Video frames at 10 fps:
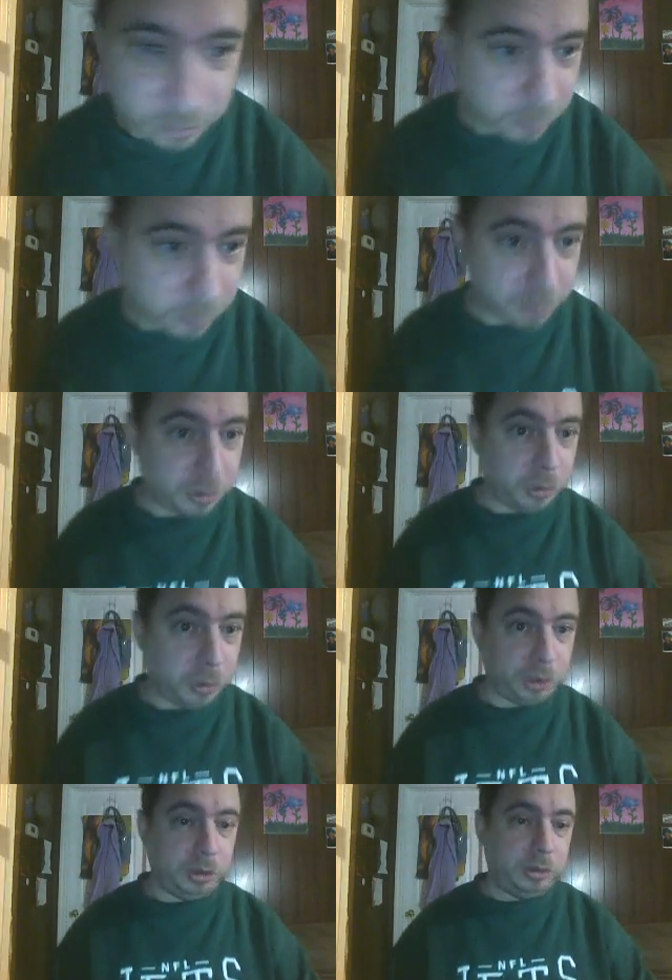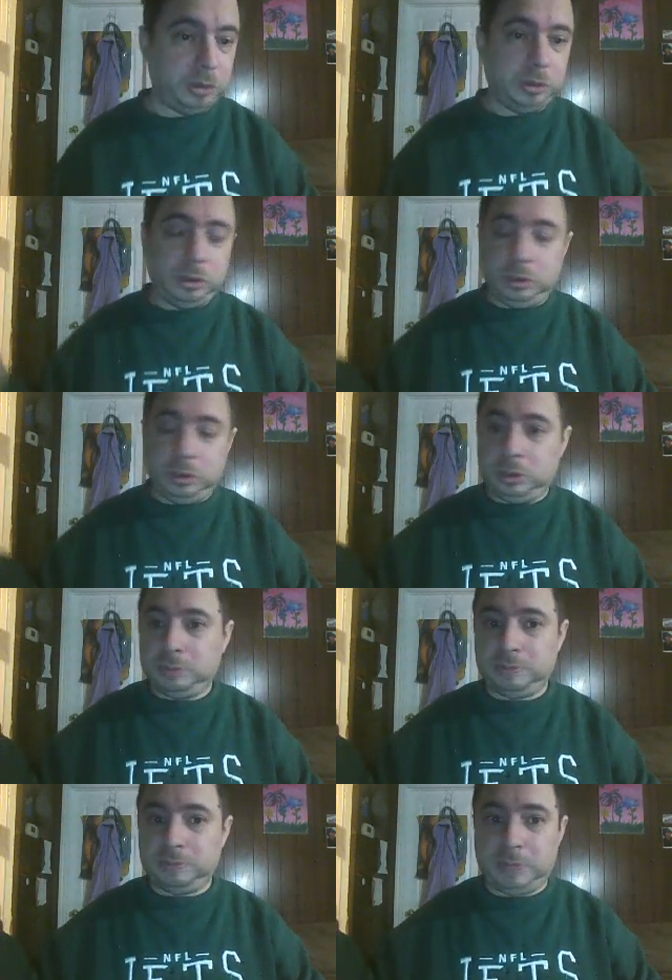With Rosa.
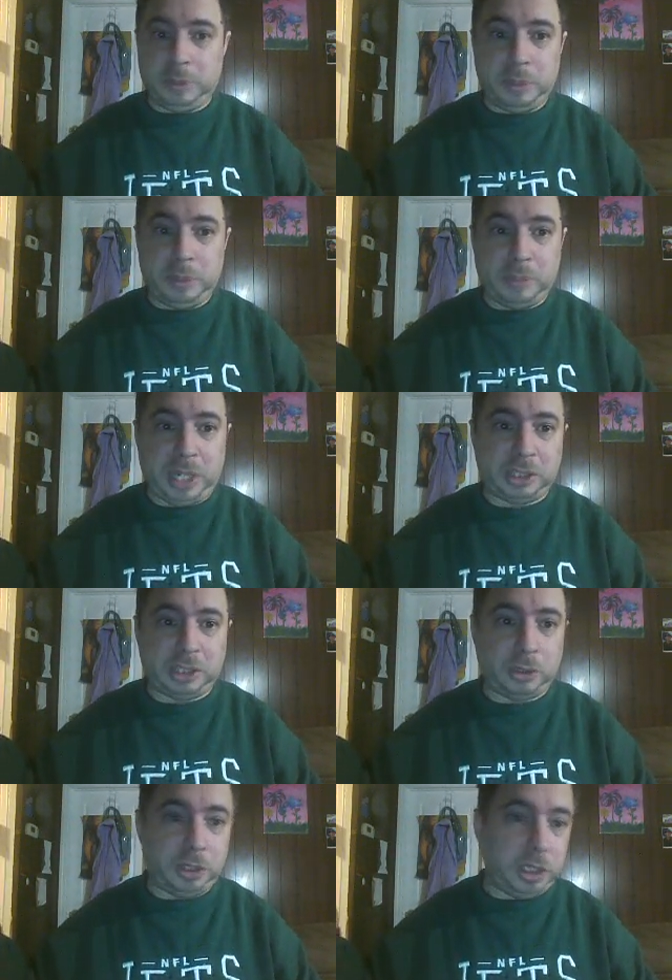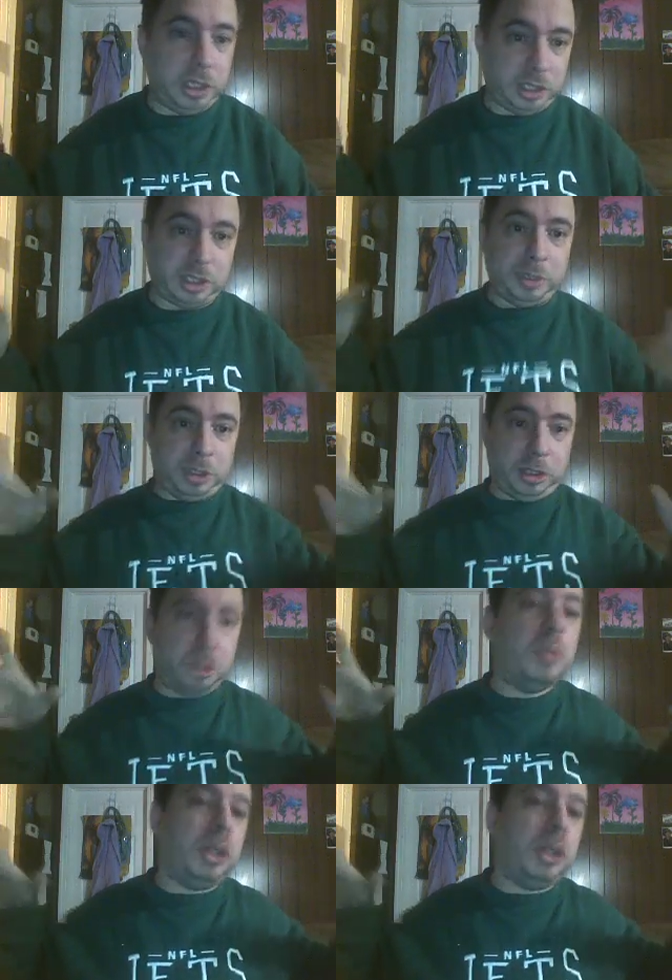I'm gonna be a packed sardine. That's gonna be a
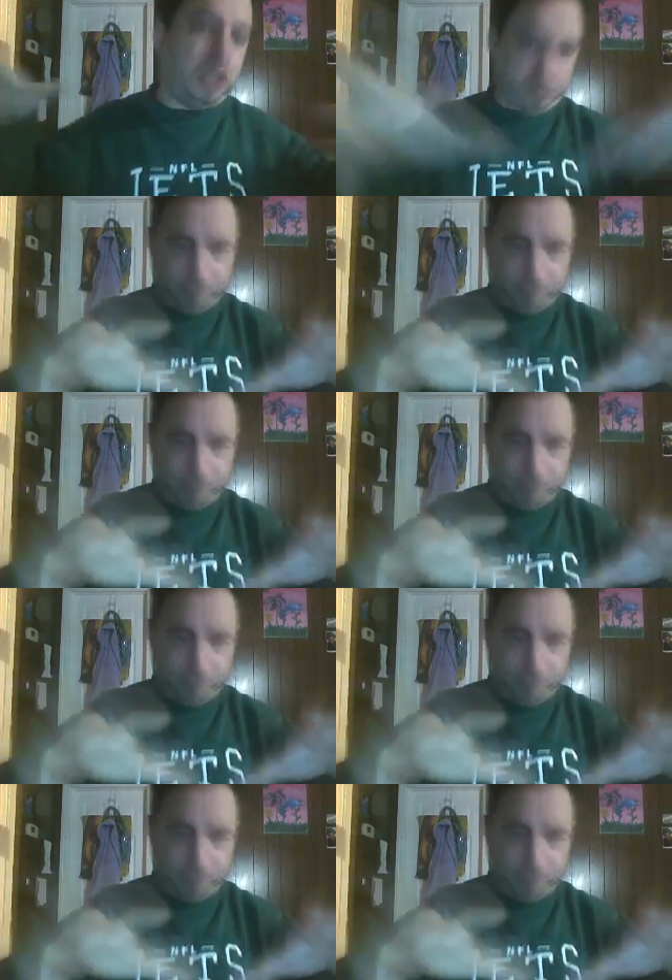humongous